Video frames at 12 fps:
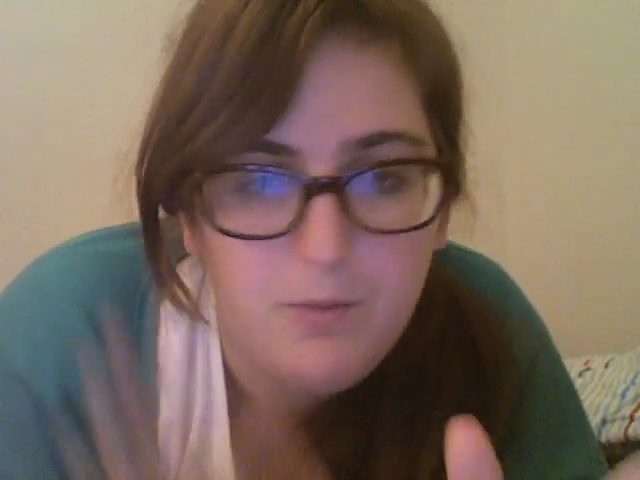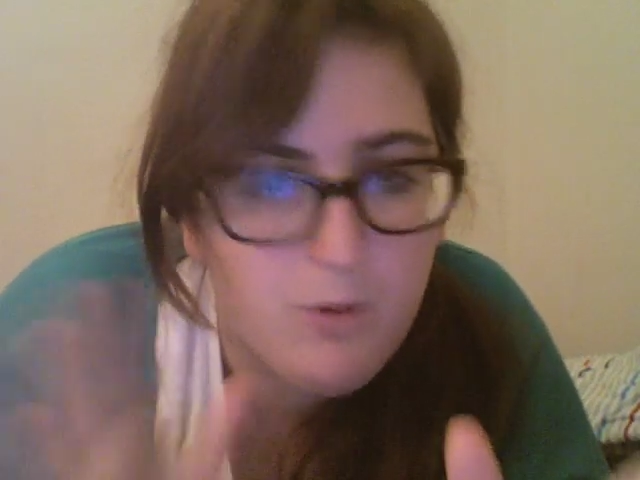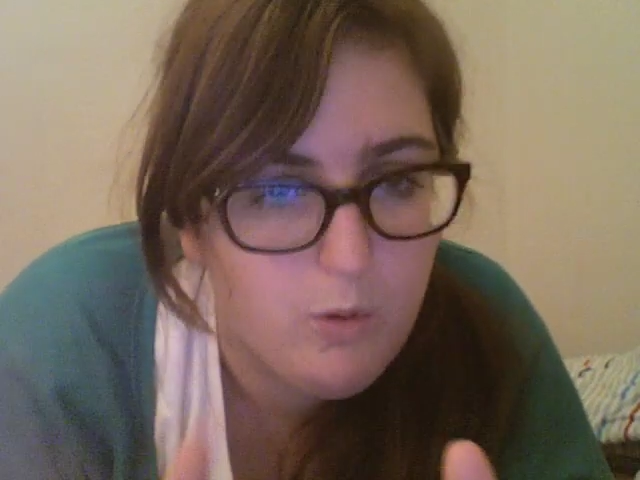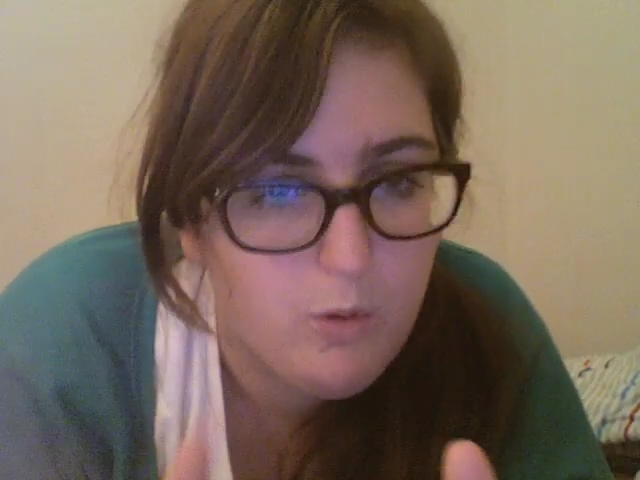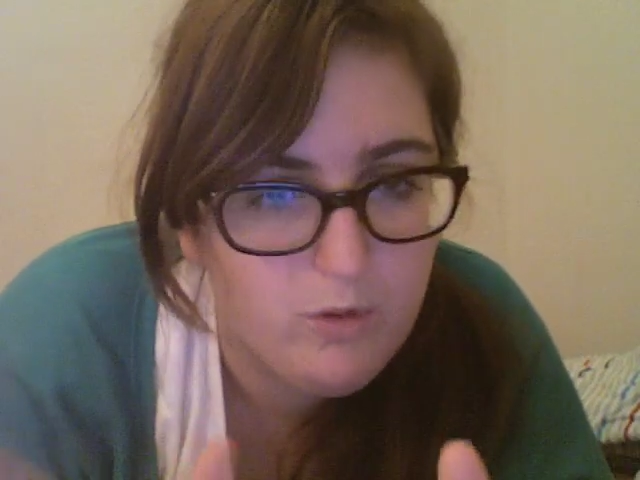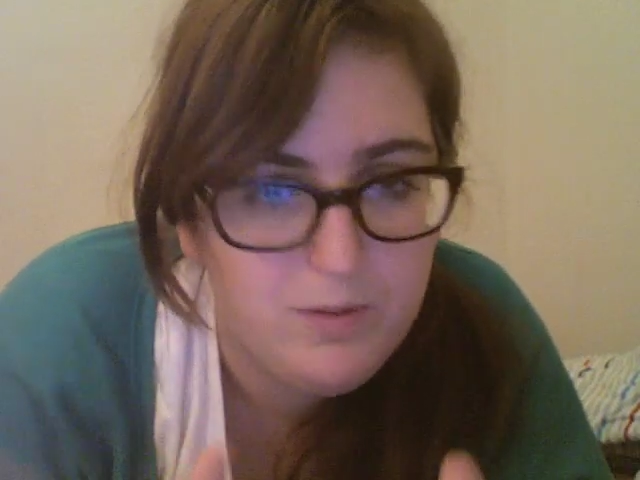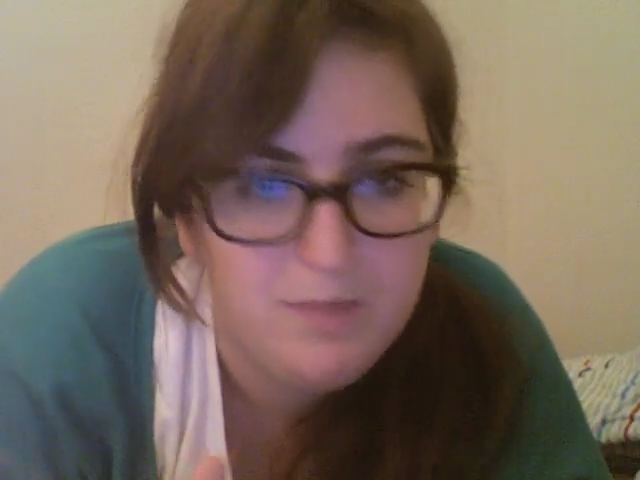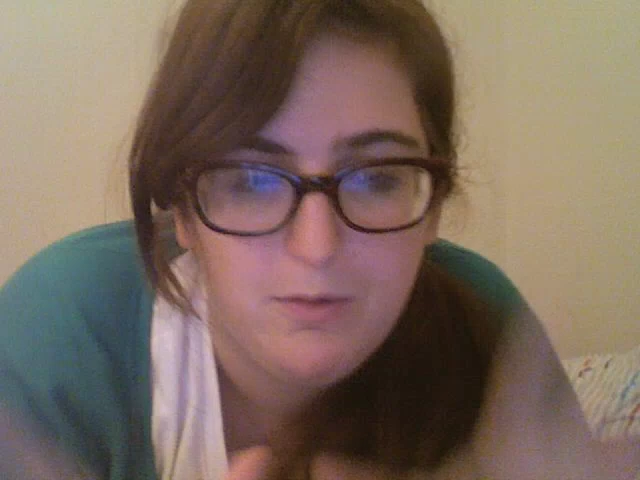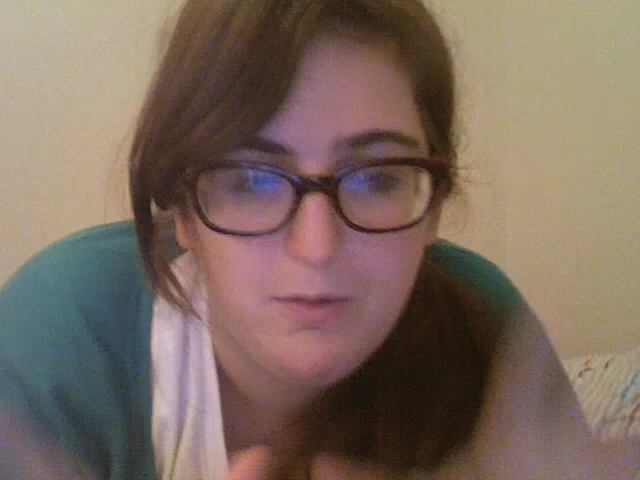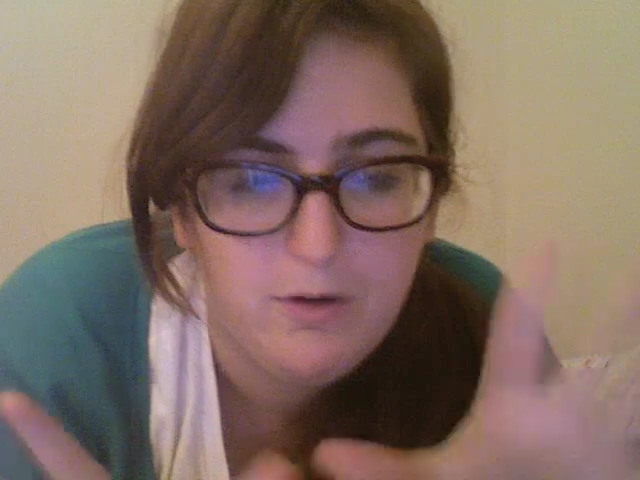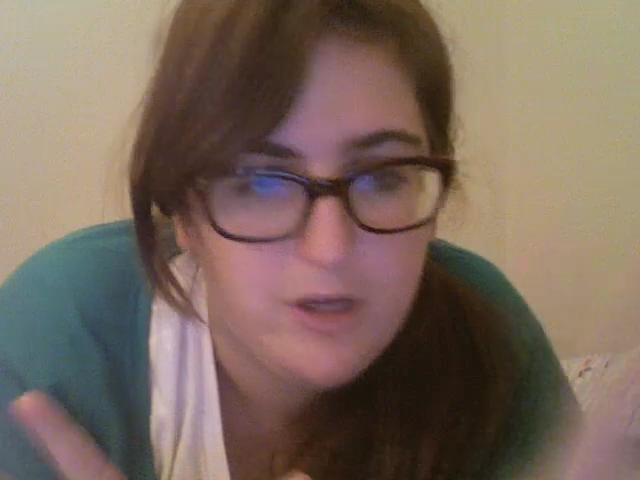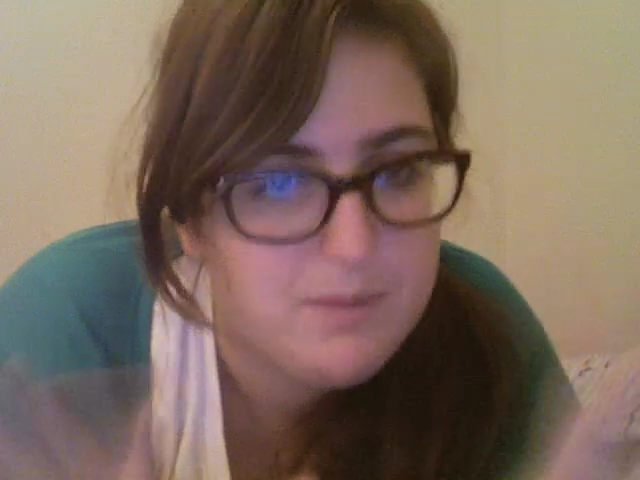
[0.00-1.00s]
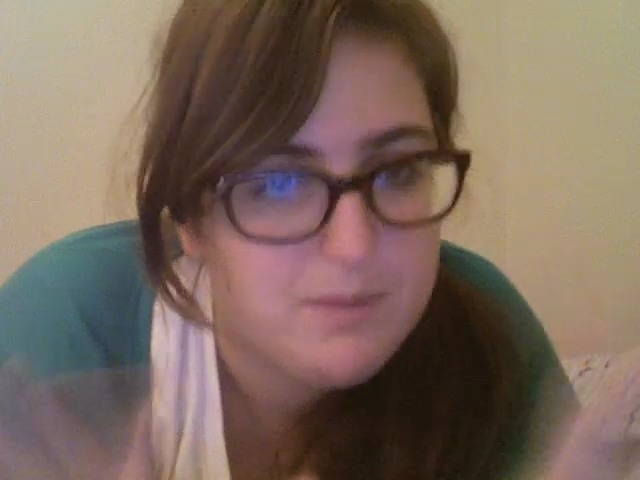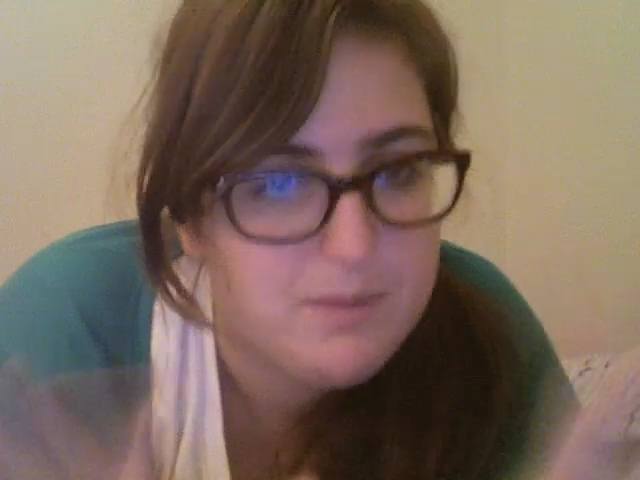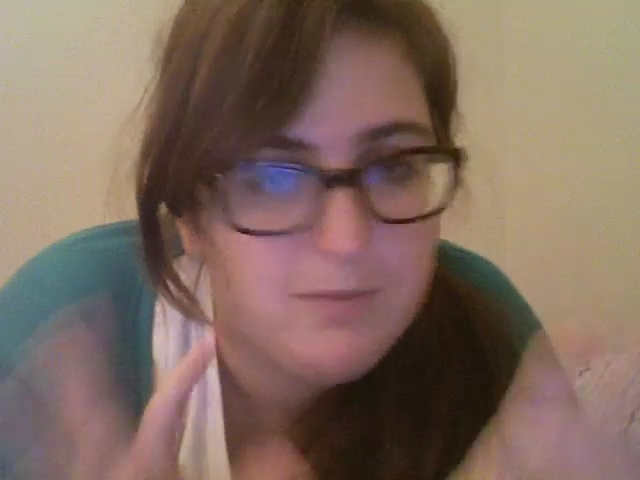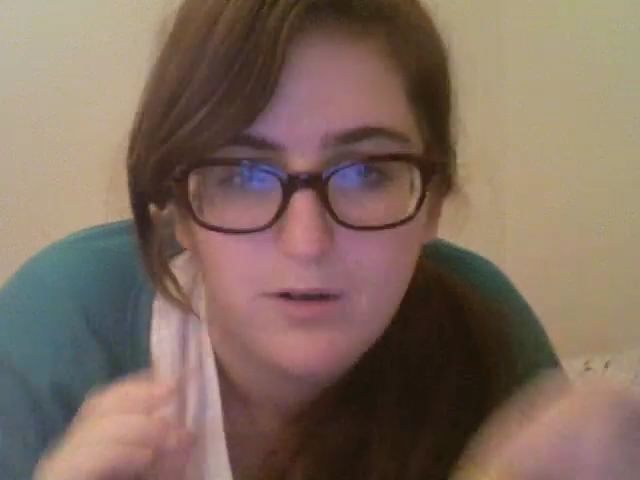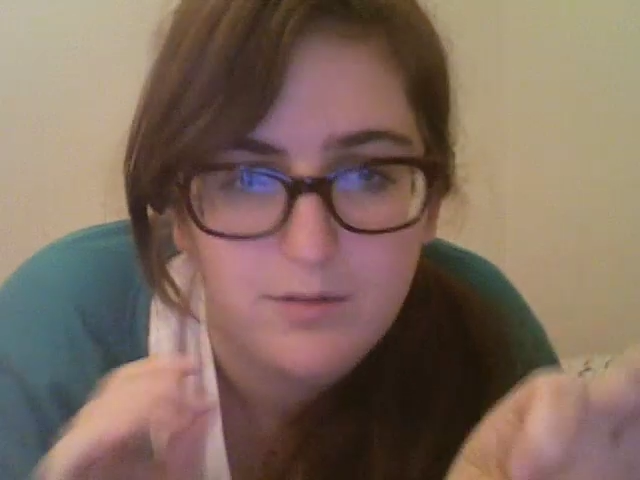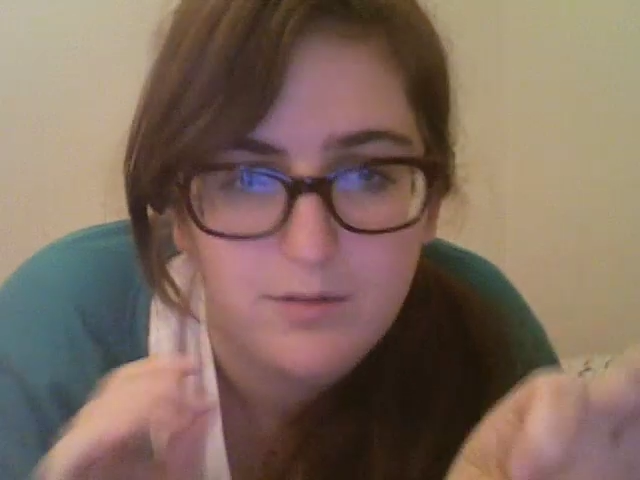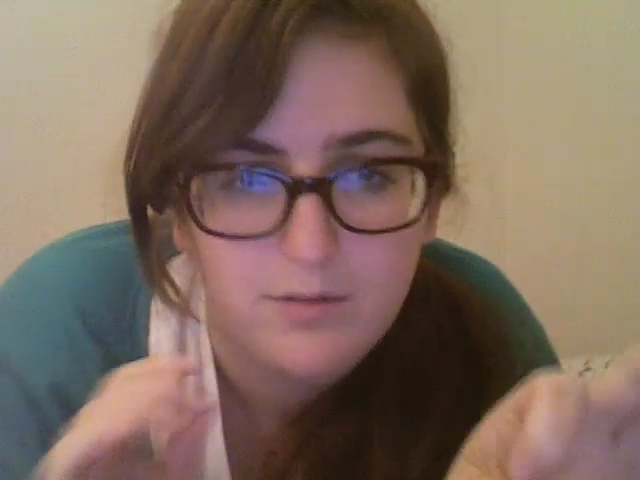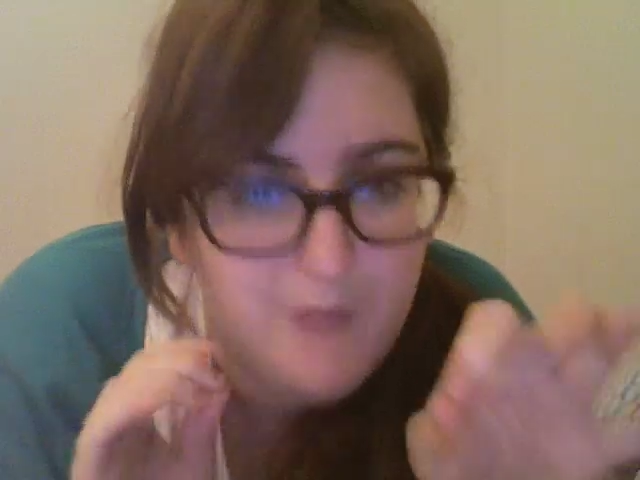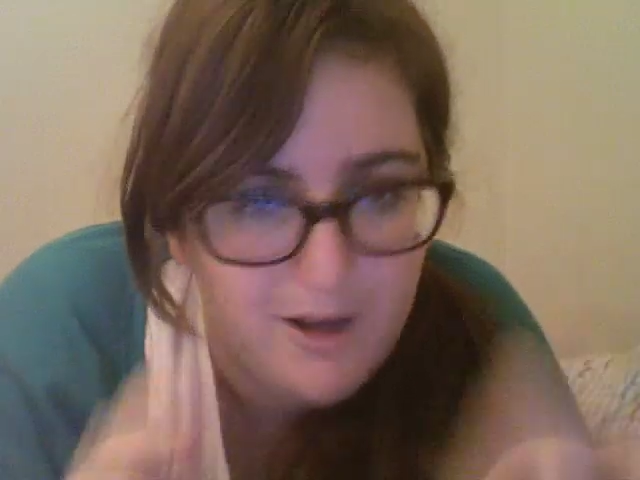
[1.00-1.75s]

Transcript: old people, cute people,